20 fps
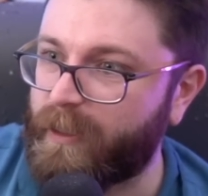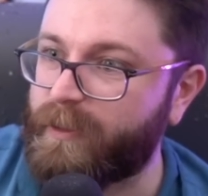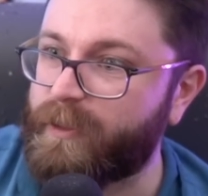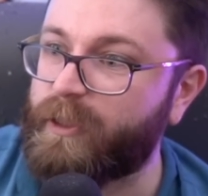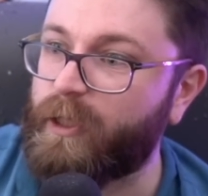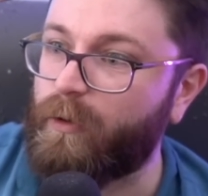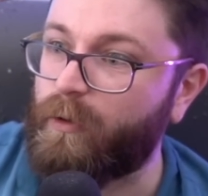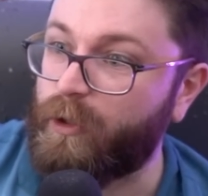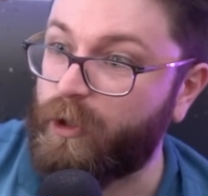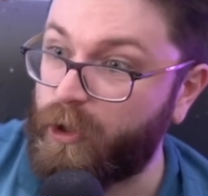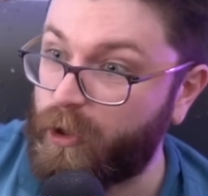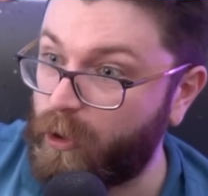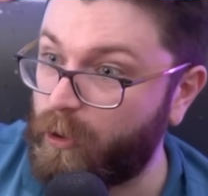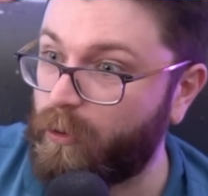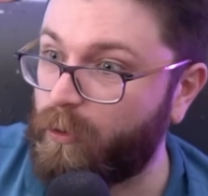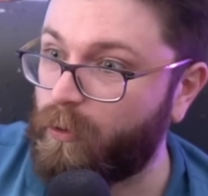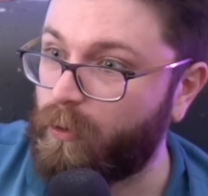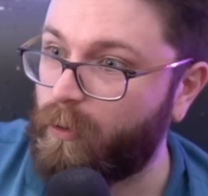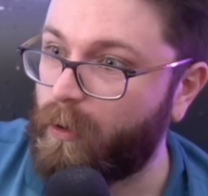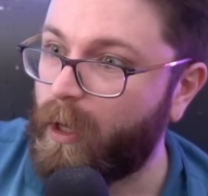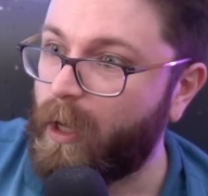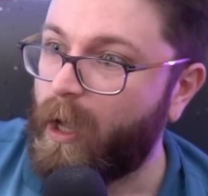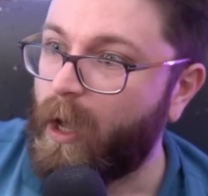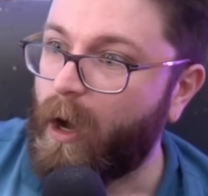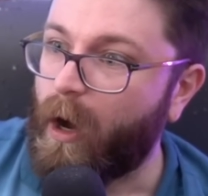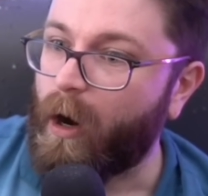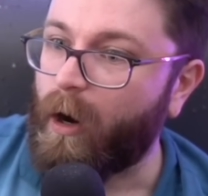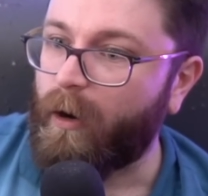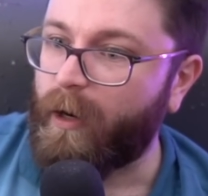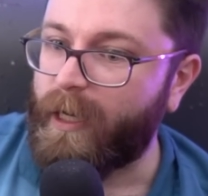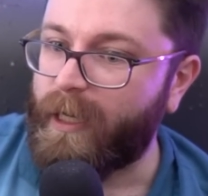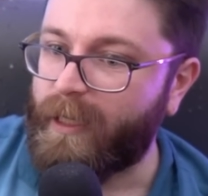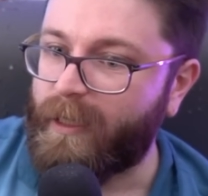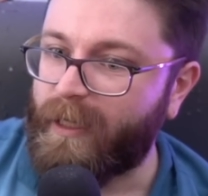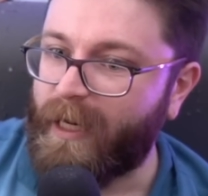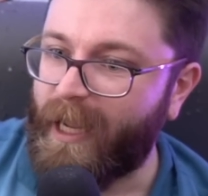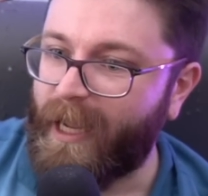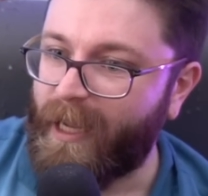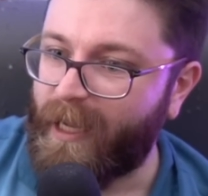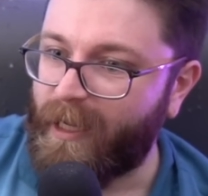So you are in
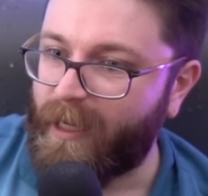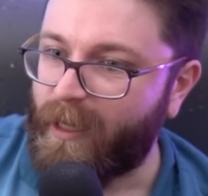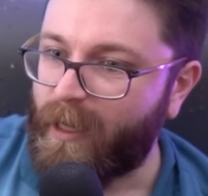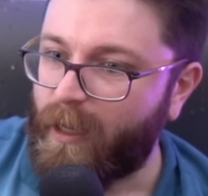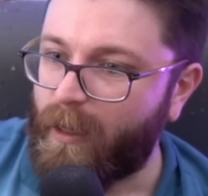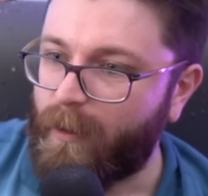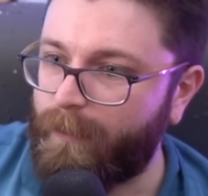a